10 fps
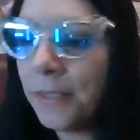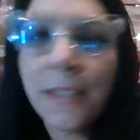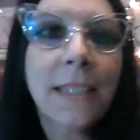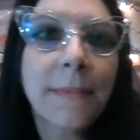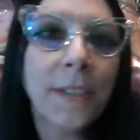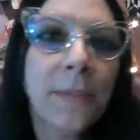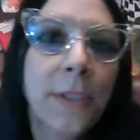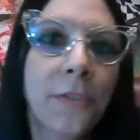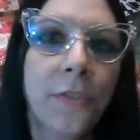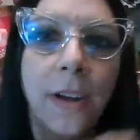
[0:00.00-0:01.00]
especially when
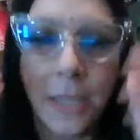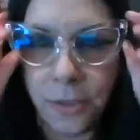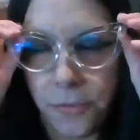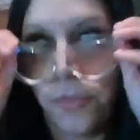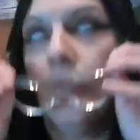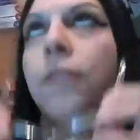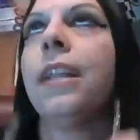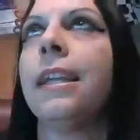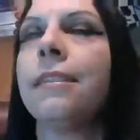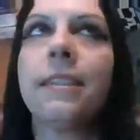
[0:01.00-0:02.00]
you're drunk and you're full of
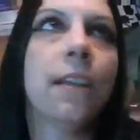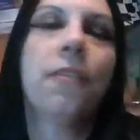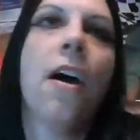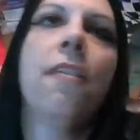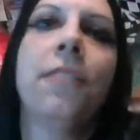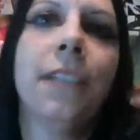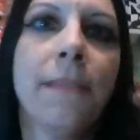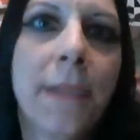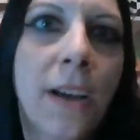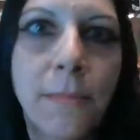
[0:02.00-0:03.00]
like self confidence
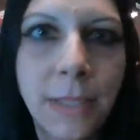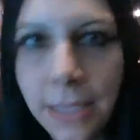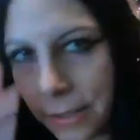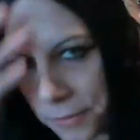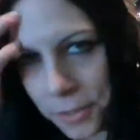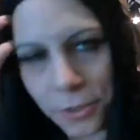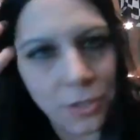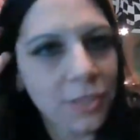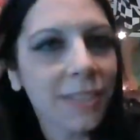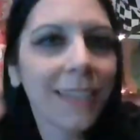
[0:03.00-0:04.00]
beyond belief, and you're
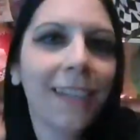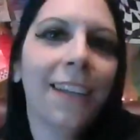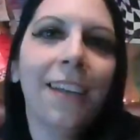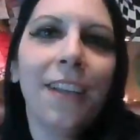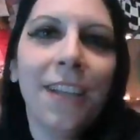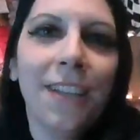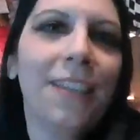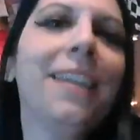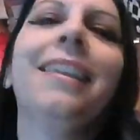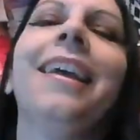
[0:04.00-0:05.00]
just
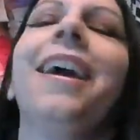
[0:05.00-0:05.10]
thinking like,